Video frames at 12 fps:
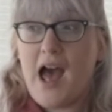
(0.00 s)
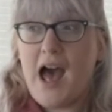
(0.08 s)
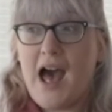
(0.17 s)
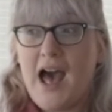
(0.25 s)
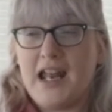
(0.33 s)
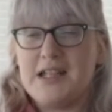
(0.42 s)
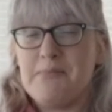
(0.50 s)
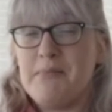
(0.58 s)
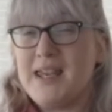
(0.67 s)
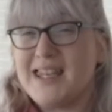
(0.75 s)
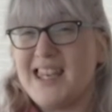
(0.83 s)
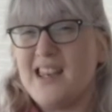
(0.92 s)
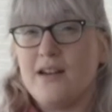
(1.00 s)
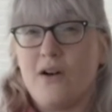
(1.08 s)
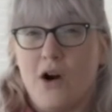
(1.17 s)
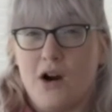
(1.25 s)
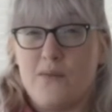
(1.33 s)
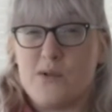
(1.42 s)
And making a
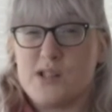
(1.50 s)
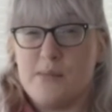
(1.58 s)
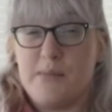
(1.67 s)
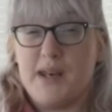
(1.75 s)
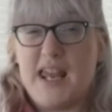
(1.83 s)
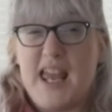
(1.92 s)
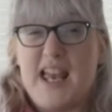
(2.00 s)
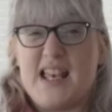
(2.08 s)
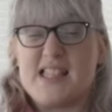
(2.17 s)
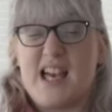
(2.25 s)
card for somebody is